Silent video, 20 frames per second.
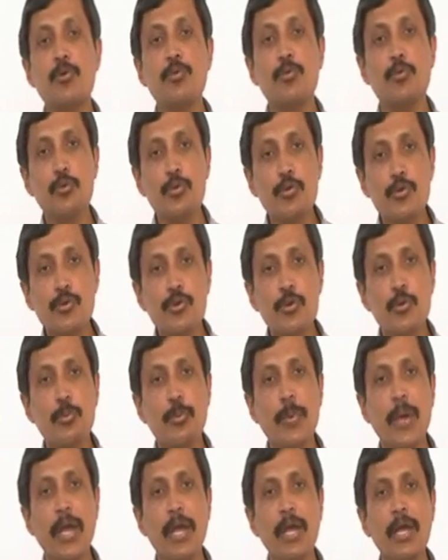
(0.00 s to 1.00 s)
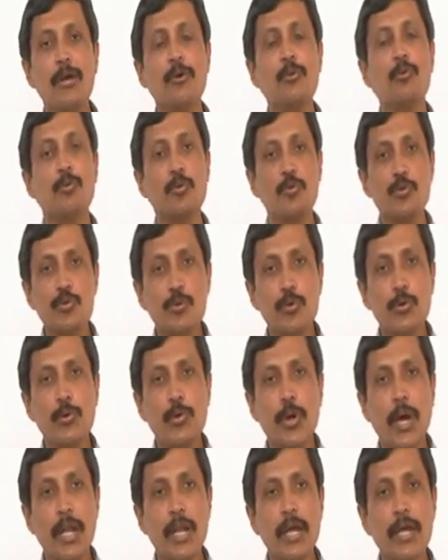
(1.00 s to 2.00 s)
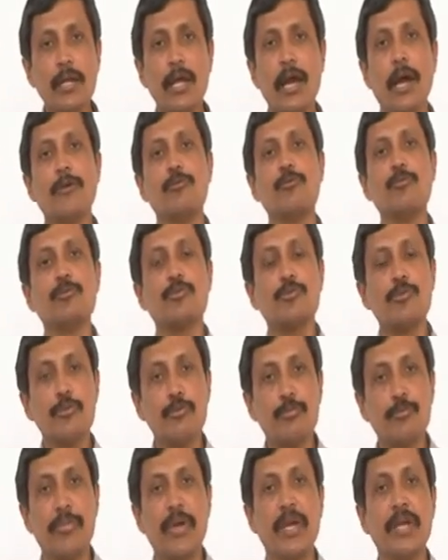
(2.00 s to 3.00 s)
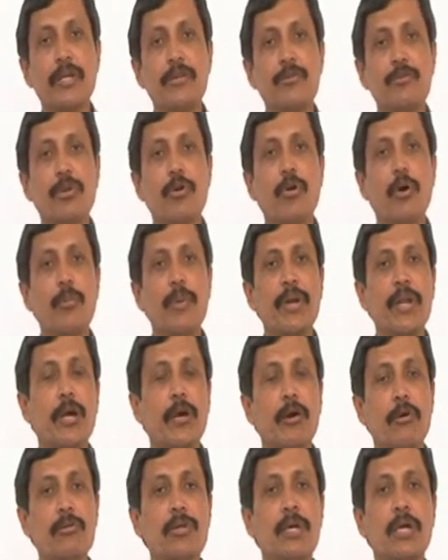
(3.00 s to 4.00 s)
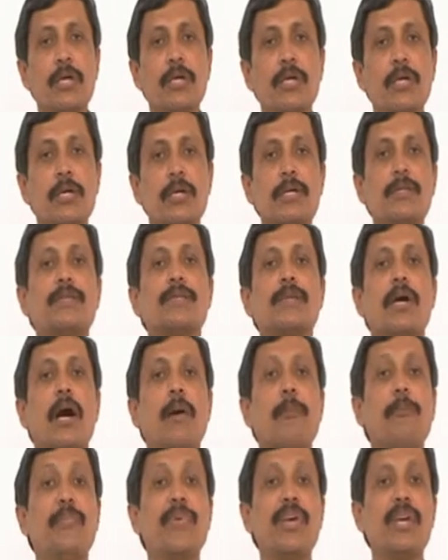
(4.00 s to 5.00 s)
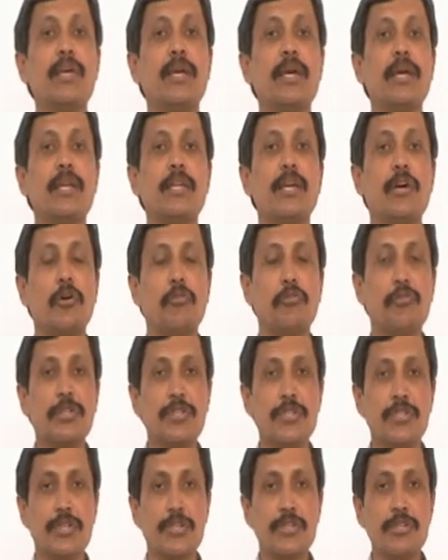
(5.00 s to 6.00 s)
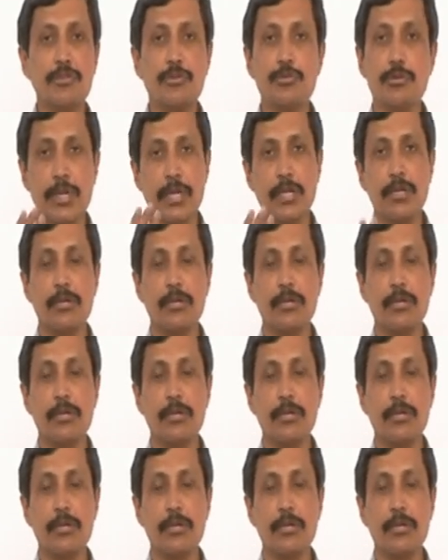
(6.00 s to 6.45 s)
who should pay, who should collect, and who should pay to the government account is a big area of discussion today.